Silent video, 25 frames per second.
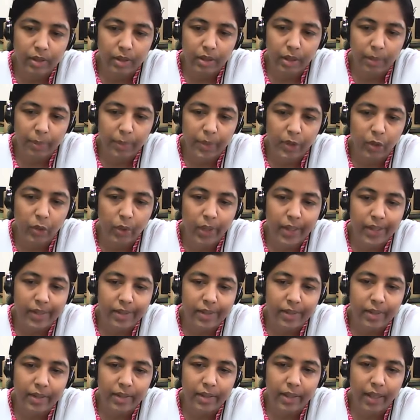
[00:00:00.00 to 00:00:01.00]
amino
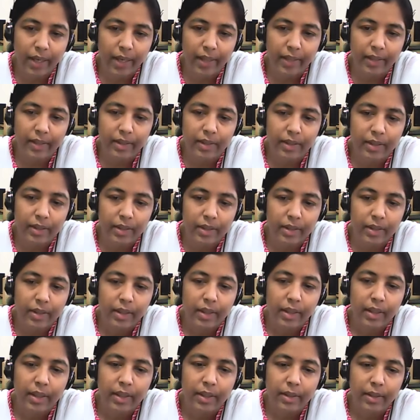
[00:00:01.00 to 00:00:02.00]
acid, and
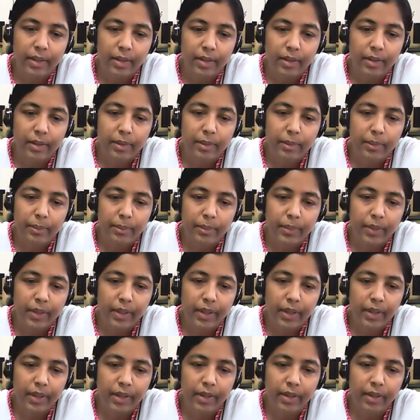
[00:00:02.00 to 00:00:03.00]

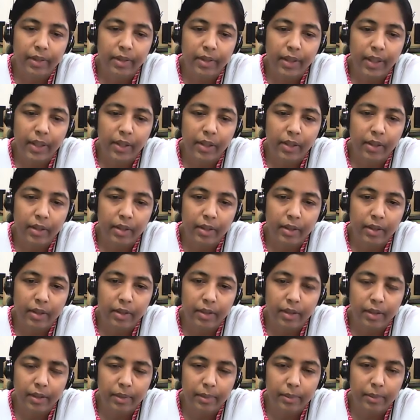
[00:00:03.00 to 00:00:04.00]
here they
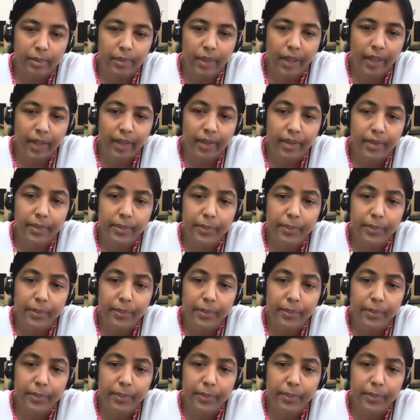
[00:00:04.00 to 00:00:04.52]
like